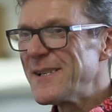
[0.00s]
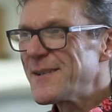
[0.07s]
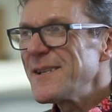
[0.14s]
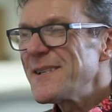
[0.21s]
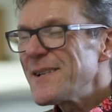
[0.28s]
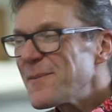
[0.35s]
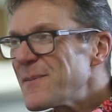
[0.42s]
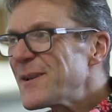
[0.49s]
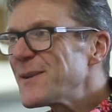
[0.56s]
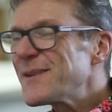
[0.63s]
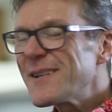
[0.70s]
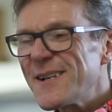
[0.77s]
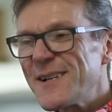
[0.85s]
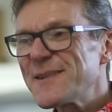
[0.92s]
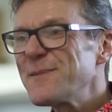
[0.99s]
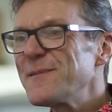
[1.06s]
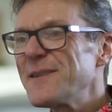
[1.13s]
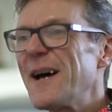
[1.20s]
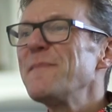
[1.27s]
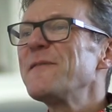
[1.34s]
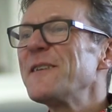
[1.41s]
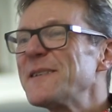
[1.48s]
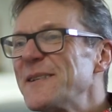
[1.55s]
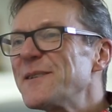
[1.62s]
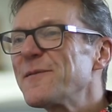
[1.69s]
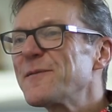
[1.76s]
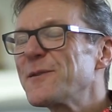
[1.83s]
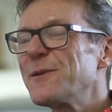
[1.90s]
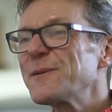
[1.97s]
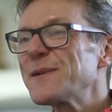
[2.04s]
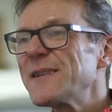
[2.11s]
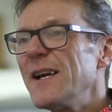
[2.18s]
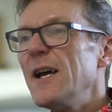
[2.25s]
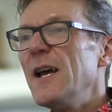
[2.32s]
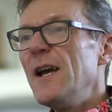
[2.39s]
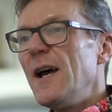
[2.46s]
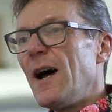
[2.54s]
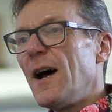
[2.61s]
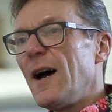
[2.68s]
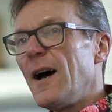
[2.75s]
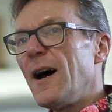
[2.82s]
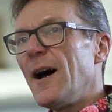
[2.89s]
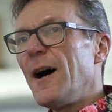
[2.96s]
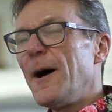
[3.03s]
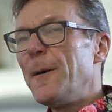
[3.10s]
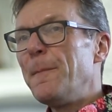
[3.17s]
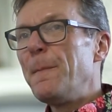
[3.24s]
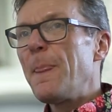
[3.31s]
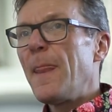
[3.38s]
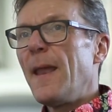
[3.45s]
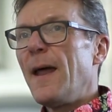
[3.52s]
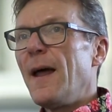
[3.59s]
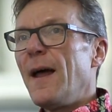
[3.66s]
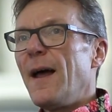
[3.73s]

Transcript: It's, it's not because a custom typeface is, of course, um,